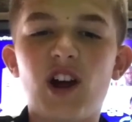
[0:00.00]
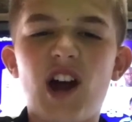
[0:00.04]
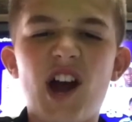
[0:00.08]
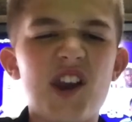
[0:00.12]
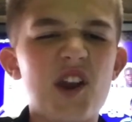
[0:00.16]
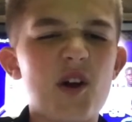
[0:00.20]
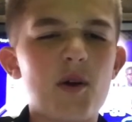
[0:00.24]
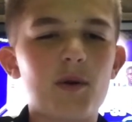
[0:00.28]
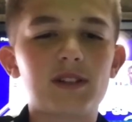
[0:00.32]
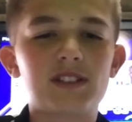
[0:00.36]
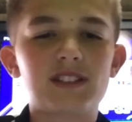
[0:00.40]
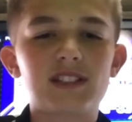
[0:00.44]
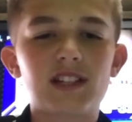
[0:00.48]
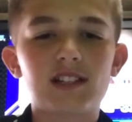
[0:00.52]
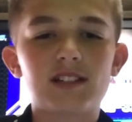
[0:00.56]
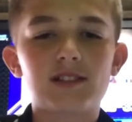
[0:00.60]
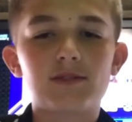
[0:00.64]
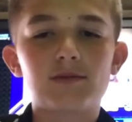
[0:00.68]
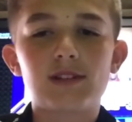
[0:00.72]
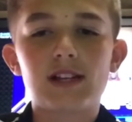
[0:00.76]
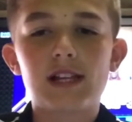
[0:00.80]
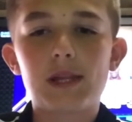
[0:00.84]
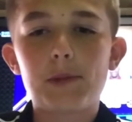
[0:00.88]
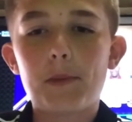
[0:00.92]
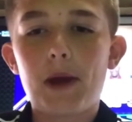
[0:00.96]
I know it doesn't
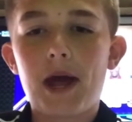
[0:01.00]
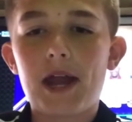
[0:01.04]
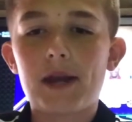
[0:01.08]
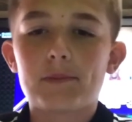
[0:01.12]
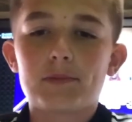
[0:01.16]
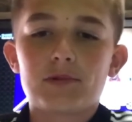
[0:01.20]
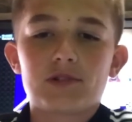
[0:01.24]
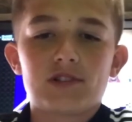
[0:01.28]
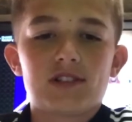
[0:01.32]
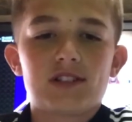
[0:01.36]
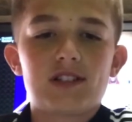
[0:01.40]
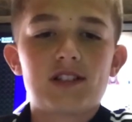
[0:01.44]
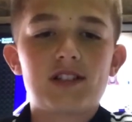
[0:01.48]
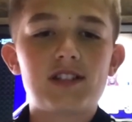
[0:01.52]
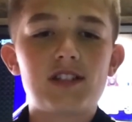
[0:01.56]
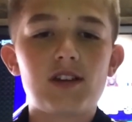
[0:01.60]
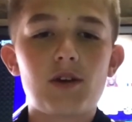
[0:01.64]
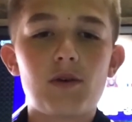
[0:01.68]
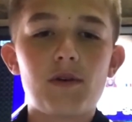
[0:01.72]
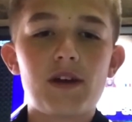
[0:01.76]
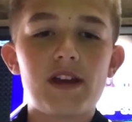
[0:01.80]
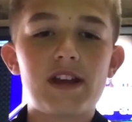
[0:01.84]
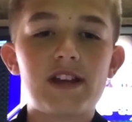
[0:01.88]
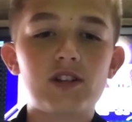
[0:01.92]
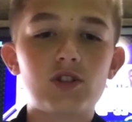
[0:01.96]
really matter, but it's
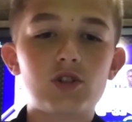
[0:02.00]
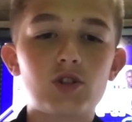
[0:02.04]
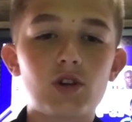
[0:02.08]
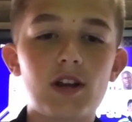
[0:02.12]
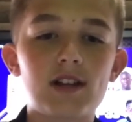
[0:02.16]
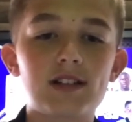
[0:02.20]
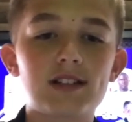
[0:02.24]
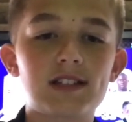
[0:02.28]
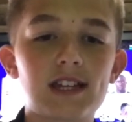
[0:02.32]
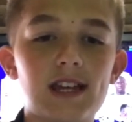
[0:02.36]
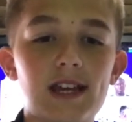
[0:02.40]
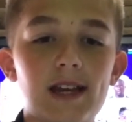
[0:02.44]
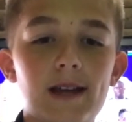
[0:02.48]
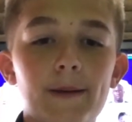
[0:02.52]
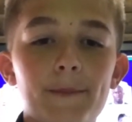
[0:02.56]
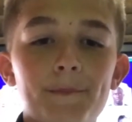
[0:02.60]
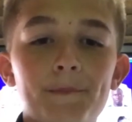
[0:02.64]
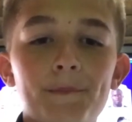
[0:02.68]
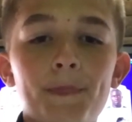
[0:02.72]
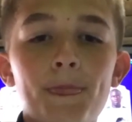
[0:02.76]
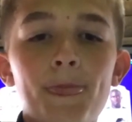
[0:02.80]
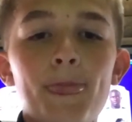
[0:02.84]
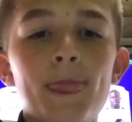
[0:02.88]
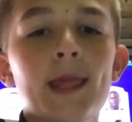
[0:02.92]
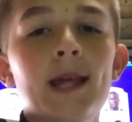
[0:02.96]
still interesting.
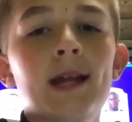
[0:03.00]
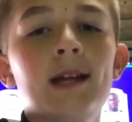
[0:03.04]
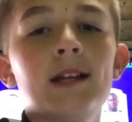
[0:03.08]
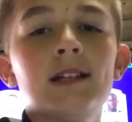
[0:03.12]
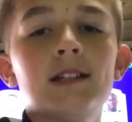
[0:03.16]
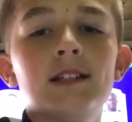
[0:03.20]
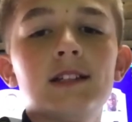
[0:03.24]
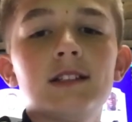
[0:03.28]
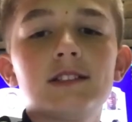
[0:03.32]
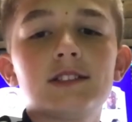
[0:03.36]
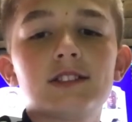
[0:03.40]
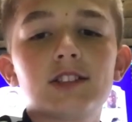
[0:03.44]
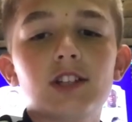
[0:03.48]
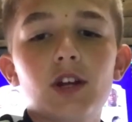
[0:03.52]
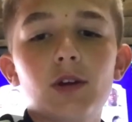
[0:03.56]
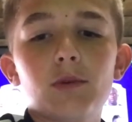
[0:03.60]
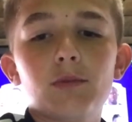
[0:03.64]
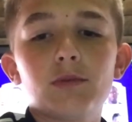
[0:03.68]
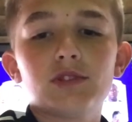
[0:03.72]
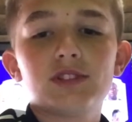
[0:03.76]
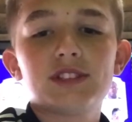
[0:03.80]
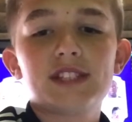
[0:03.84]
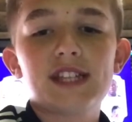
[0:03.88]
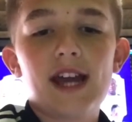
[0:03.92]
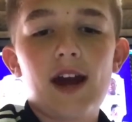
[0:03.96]
So
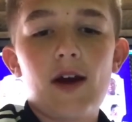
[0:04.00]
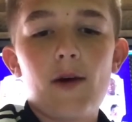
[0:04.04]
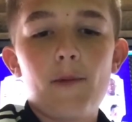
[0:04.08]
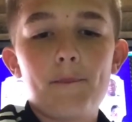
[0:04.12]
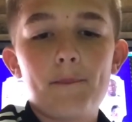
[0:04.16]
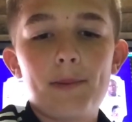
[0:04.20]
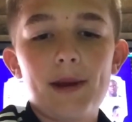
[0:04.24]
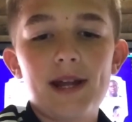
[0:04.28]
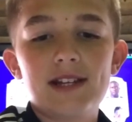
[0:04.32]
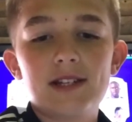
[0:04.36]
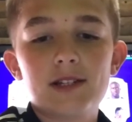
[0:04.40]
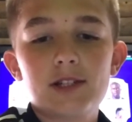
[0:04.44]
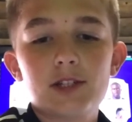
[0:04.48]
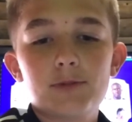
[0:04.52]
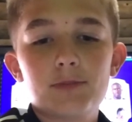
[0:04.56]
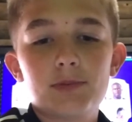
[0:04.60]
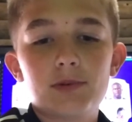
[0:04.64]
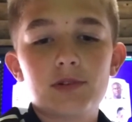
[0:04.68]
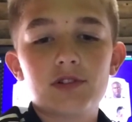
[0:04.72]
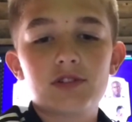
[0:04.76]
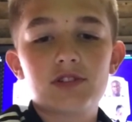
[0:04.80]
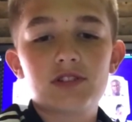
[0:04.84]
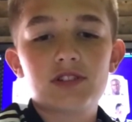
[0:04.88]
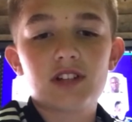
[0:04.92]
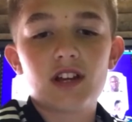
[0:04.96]
we'll see how bench
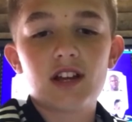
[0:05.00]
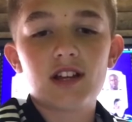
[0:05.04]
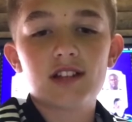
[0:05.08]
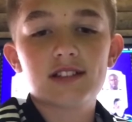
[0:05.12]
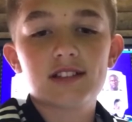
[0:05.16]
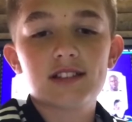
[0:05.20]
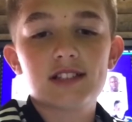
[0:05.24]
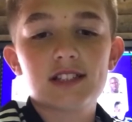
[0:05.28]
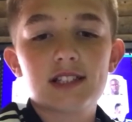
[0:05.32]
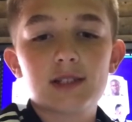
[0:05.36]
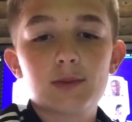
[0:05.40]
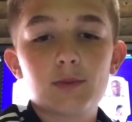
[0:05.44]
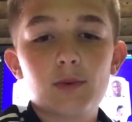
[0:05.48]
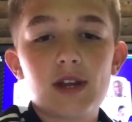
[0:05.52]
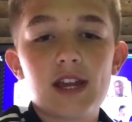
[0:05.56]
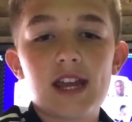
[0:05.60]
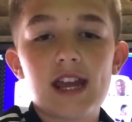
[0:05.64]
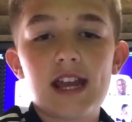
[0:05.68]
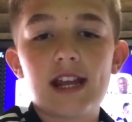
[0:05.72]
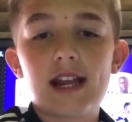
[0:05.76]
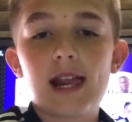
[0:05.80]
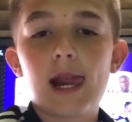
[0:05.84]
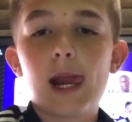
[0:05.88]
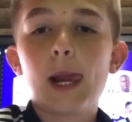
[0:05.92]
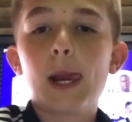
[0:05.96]
boost does this
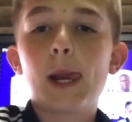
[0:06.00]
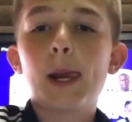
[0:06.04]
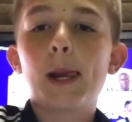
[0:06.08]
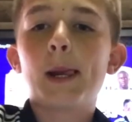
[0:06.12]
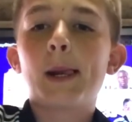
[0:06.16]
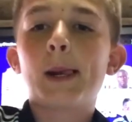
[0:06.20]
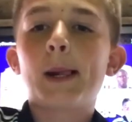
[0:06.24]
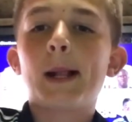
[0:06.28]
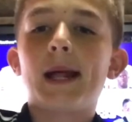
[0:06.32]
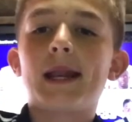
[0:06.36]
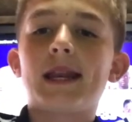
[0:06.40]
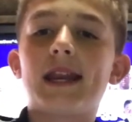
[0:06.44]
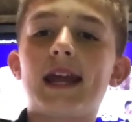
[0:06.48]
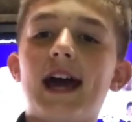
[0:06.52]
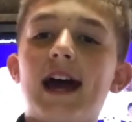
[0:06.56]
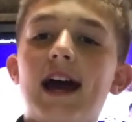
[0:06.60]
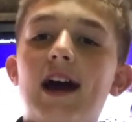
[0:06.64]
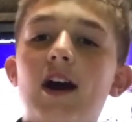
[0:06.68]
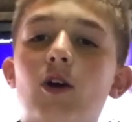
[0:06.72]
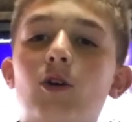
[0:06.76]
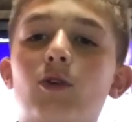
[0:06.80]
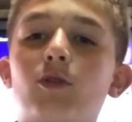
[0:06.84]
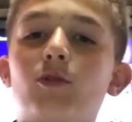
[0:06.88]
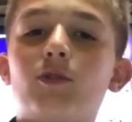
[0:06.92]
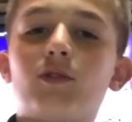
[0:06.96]
week. And
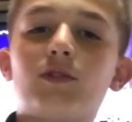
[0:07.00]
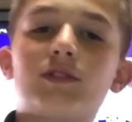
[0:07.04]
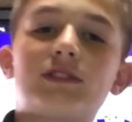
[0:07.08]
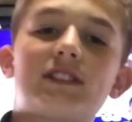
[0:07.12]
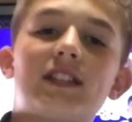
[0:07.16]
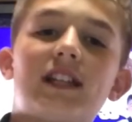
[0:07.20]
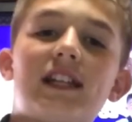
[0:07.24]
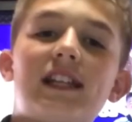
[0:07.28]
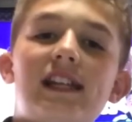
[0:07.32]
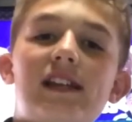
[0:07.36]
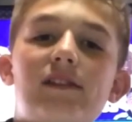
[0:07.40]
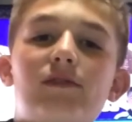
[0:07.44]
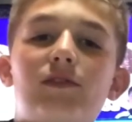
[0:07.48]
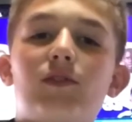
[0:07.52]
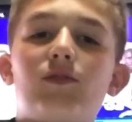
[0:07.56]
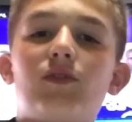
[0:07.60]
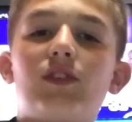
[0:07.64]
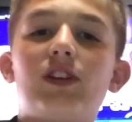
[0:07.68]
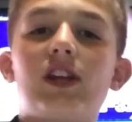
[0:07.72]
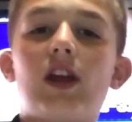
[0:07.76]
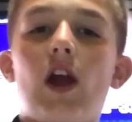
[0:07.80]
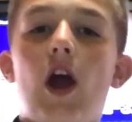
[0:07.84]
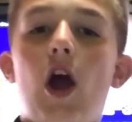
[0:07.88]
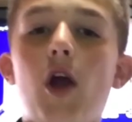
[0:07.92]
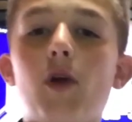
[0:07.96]
now to leave the
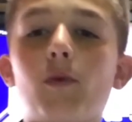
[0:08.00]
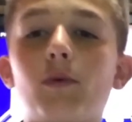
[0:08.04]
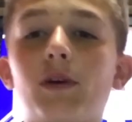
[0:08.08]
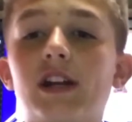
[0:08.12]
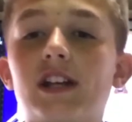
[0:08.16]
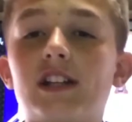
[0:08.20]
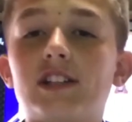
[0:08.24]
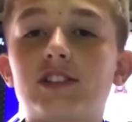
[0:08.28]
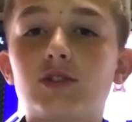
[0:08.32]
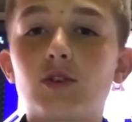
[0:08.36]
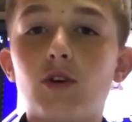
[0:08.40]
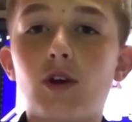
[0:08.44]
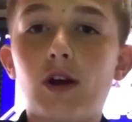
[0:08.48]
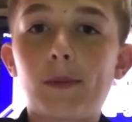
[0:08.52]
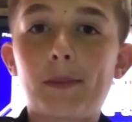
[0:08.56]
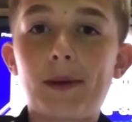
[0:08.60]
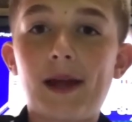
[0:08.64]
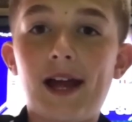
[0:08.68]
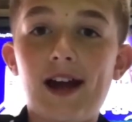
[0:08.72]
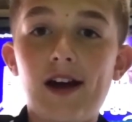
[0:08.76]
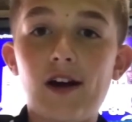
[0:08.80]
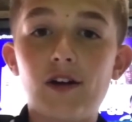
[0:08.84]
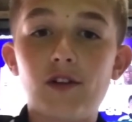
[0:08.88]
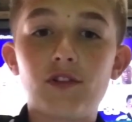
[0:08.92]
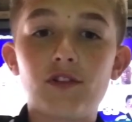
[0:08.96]
video, we're going to talk
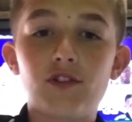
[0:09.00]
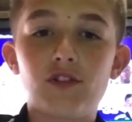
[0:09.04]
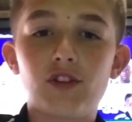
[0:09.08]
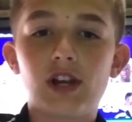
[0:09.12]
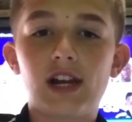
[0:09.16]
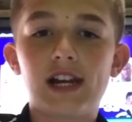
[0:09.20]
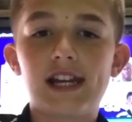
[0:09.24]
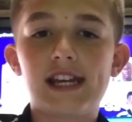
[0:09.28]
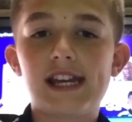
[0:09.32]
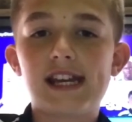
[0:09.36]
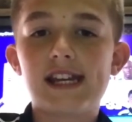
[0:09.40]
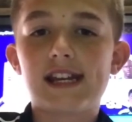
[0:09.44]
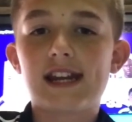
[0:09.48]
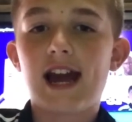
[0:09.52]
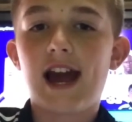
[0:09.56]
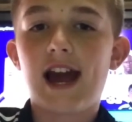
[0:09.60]
about the league.